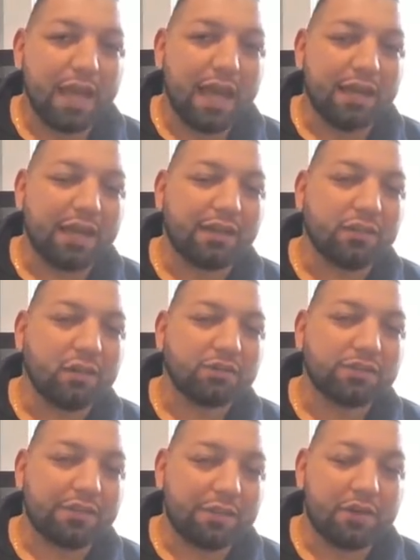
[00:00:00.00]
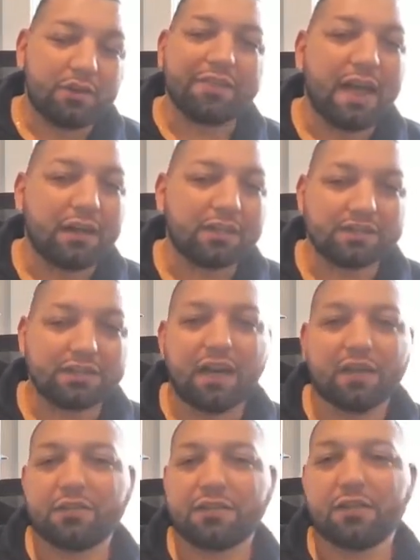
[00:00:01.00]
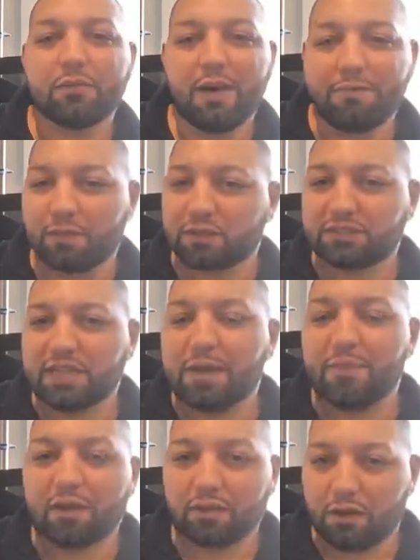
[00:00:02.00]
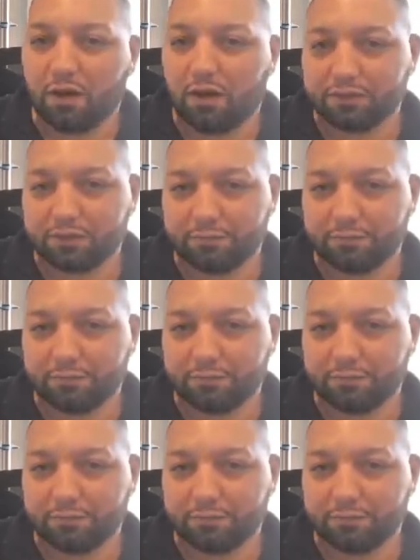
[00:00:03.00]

And I closed a $30,000 deal my first time on the calls.